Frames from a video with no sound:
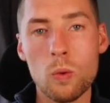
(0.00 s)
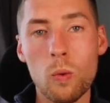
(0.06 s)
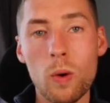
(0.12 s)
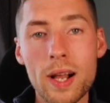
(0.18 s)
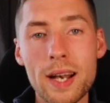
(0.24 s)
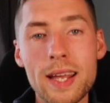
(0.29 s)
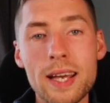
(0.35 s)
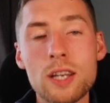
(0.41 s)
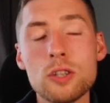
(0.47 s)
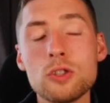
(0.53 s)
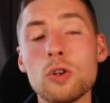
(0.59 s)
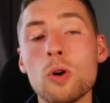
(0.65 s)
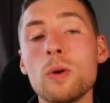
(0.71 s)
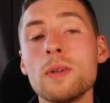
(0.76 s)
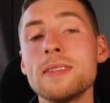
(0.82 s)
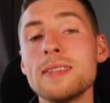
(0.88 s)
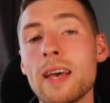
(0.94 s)
While they
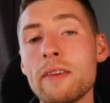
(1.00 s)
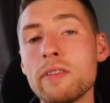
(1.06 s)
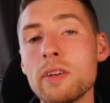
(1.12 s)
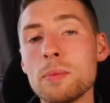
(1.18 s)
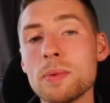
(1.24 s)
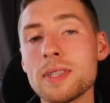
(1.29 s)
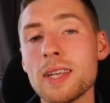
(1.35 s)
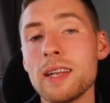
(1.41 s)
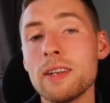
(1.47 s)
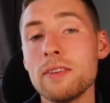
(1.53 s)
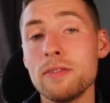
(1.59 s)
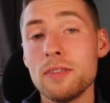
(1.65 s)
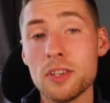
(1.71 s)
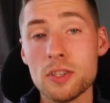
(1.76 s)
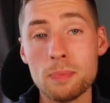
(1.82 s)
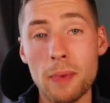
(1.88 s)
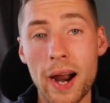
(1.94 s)
control 70%
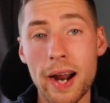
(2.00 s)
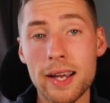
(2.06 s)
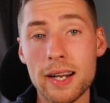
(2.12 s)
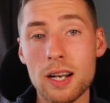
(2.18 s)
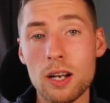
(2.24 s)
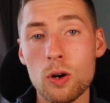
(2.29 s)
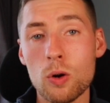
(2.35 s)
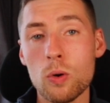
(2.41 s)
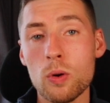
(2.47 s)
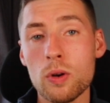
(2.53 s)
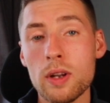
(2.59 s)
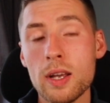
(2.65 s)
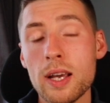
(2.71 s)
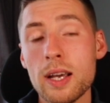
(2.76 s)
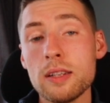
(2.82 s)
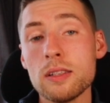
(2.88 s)
of this market alone,